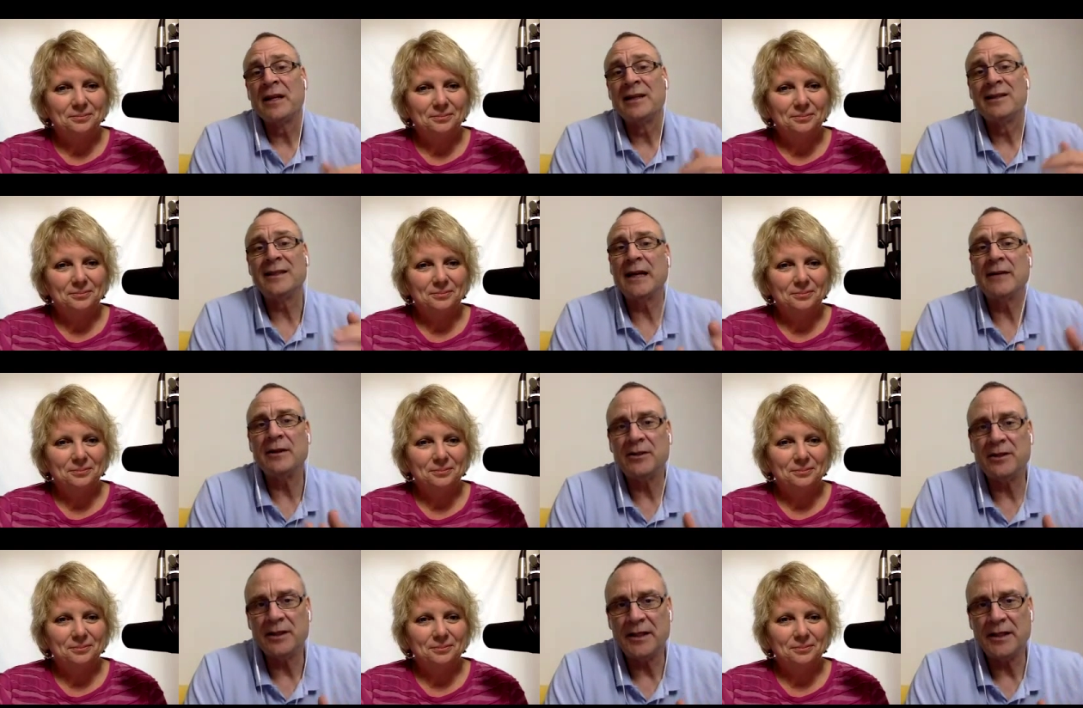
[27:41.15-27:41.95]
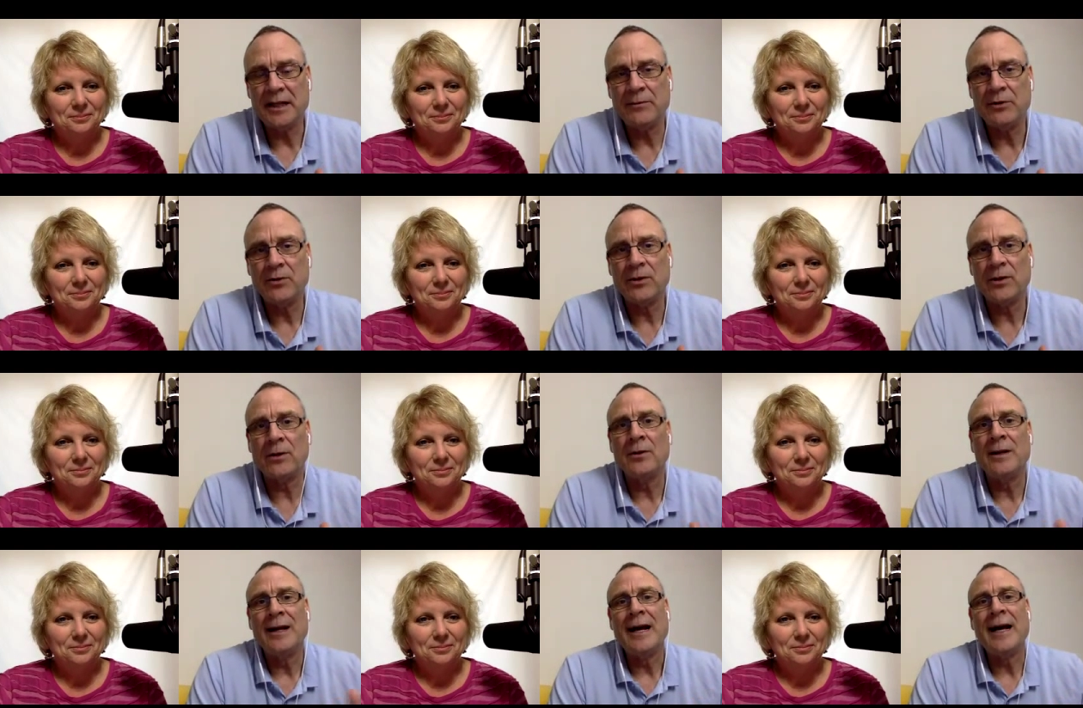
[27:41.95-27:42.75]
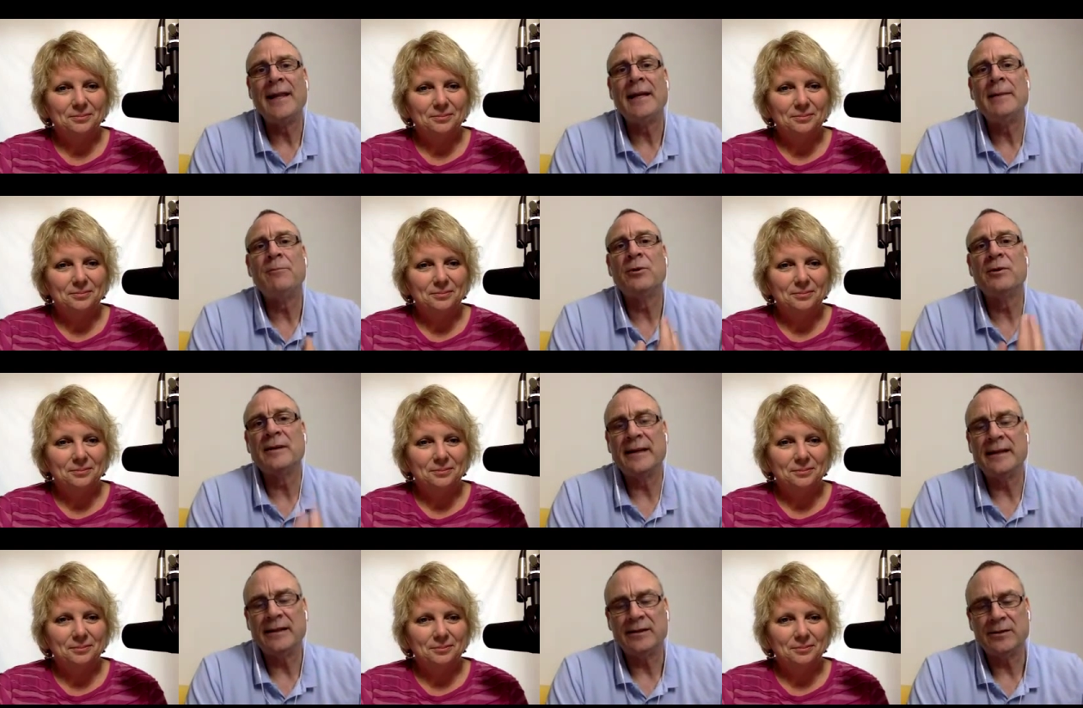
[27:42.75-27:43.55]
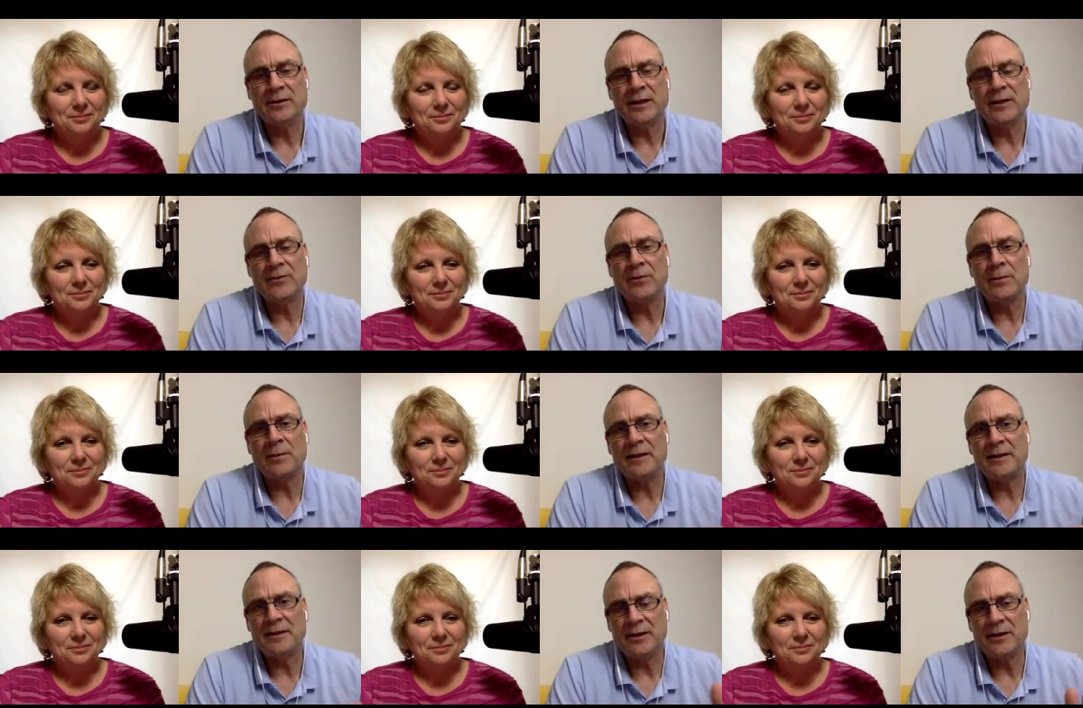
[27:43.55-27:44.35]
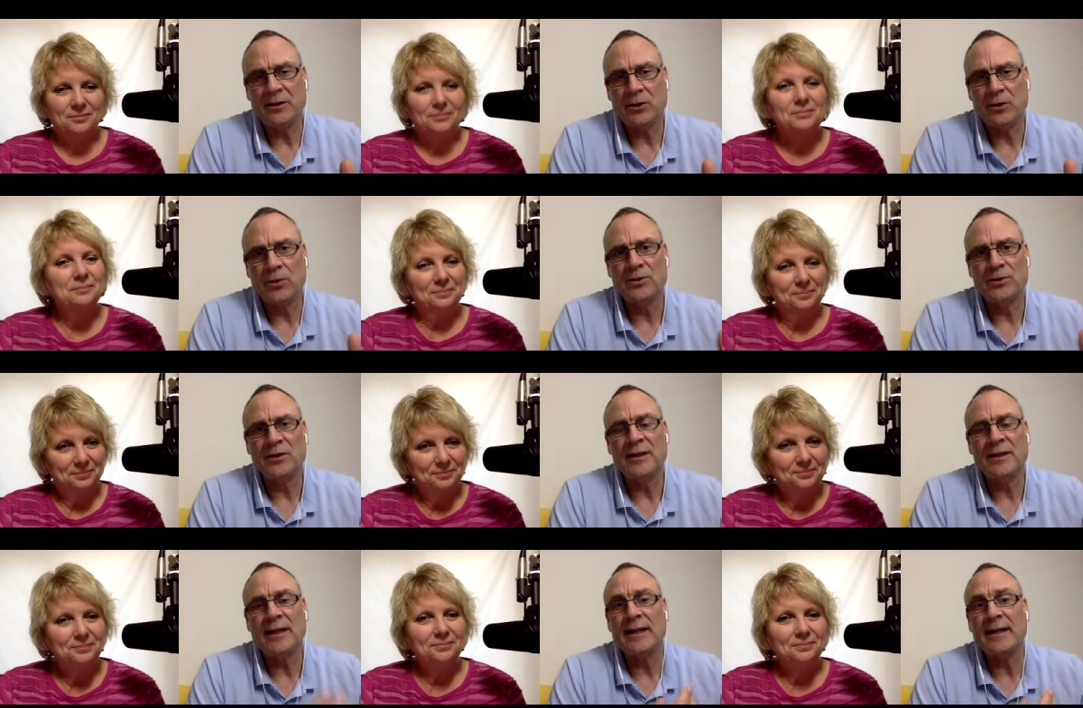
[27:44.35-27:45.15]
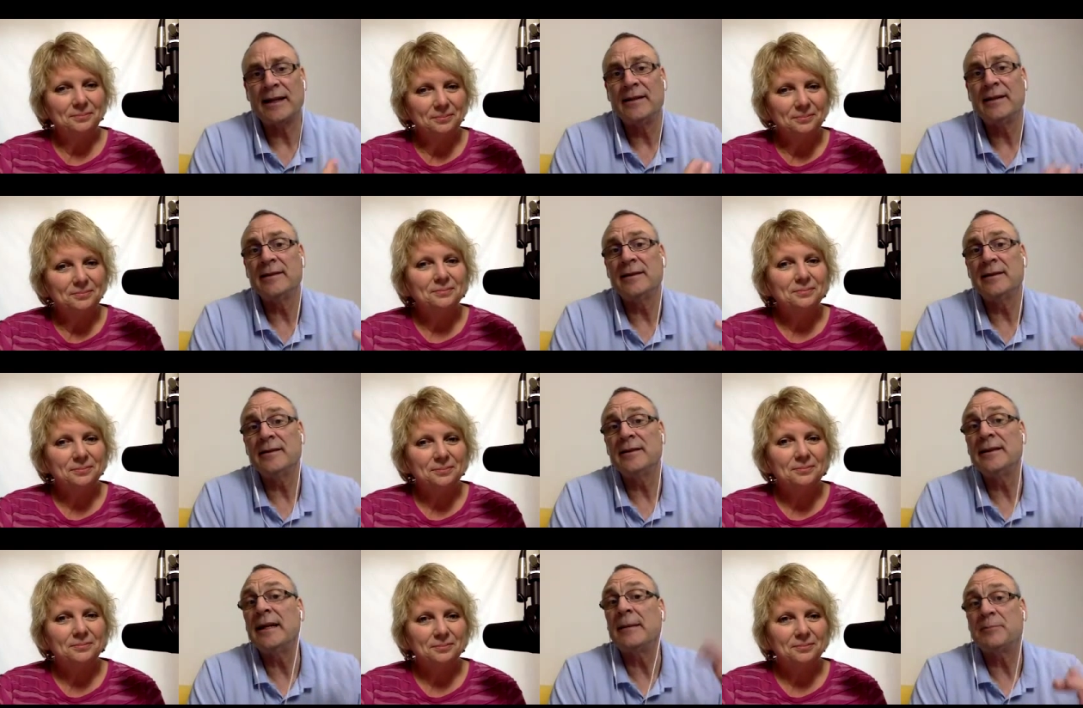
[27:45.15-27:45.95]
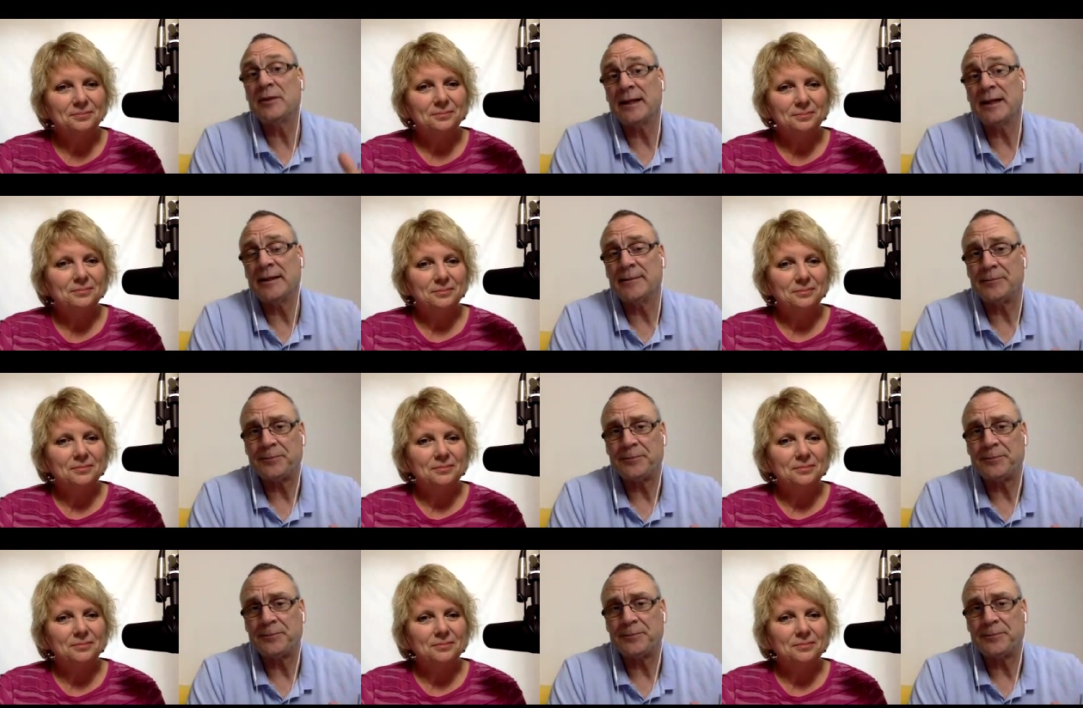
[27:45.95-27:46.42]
Speaker 1: save it to your camera roll, and then put that so swap it into your course and saying, okay, this is the update.